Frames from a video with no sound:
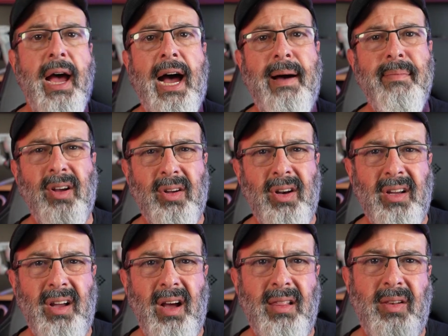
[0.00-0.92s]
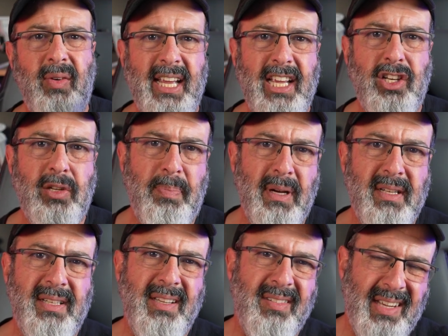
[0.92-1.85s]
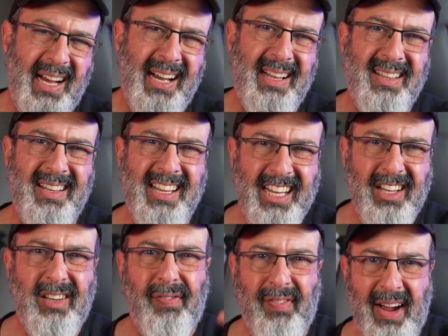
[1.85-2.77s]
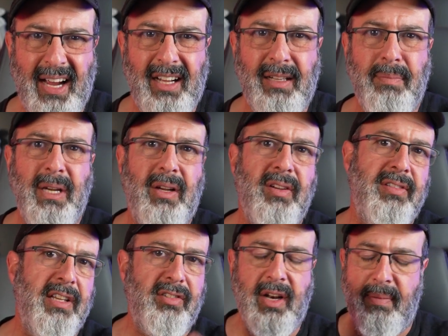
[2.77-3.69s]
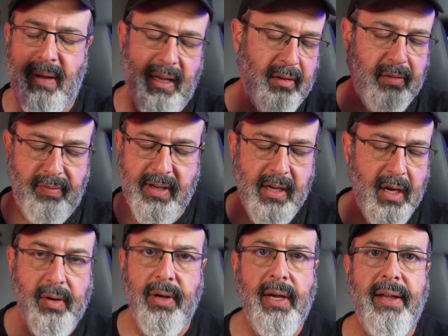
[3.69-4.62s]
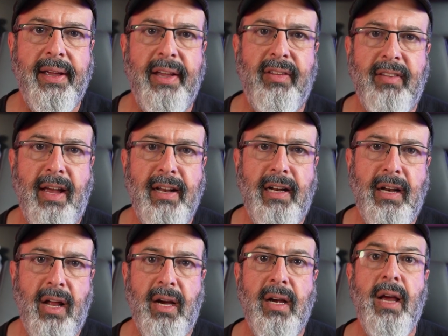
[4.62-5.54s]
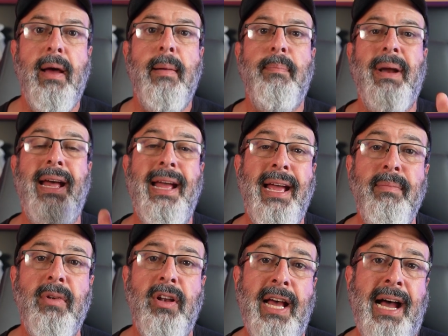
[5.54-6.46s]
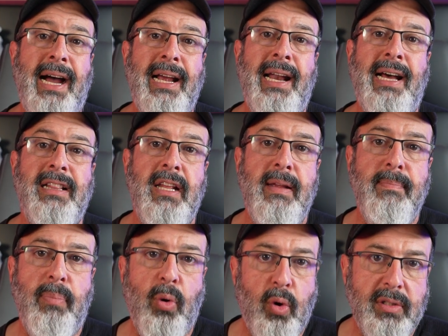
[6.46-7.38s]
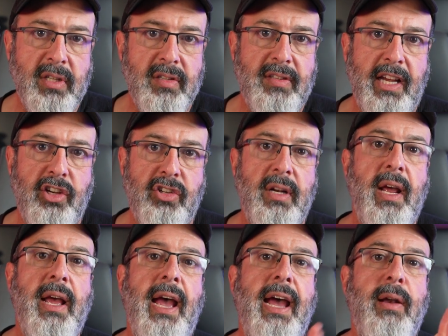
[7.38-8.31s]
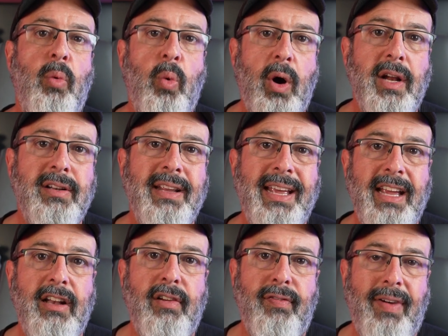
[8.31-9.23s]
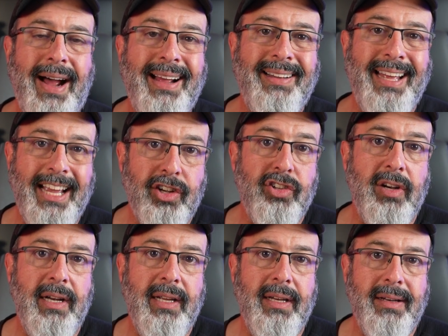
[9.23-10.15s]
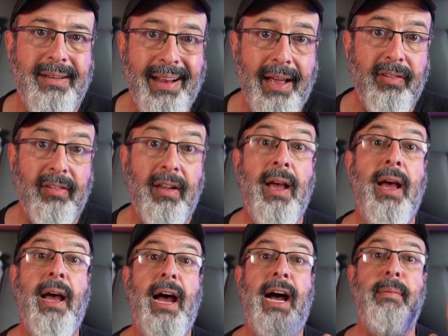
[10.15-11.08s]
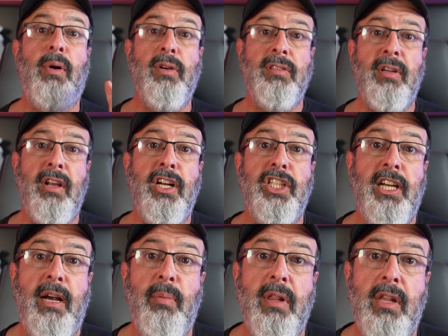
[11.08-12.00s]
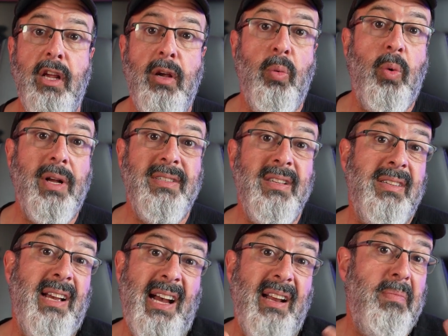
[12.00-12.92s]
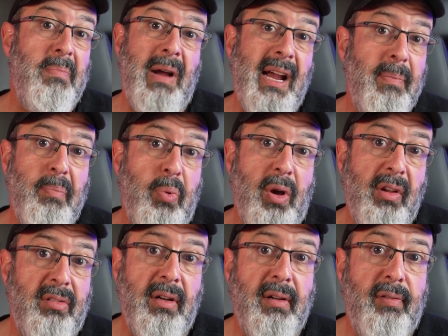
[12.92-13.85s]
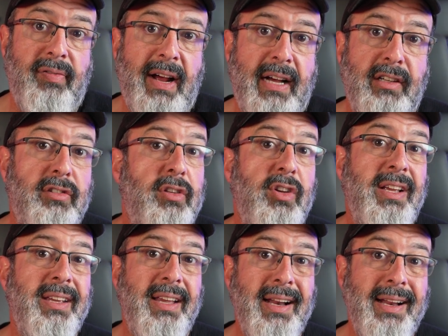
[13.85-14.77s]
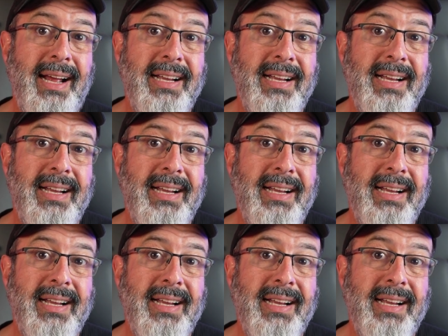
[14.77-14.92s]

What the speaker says: I'm not going to go through each bit inside each file because that's going to make this video insanely long, but I am going to highlight the important section and what each file actually does. I'm also going to share with you what's inside my personal file so you can get an